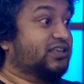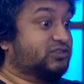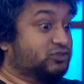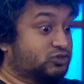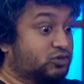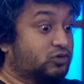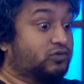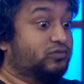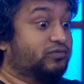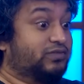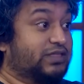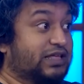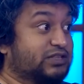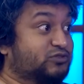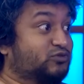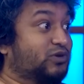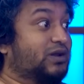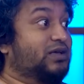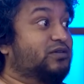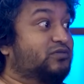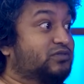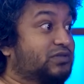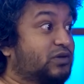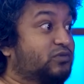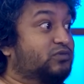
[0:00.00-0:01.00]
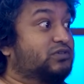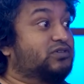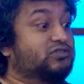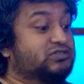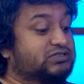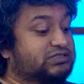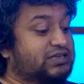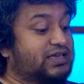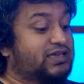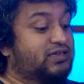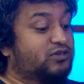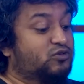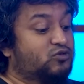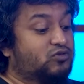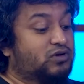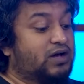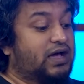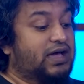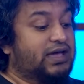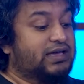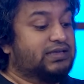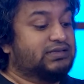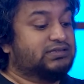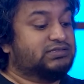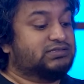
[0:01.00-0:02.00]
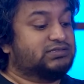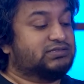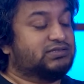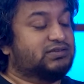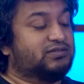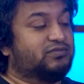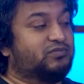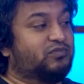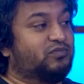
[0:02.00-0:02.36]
So that's what I was saying. You guys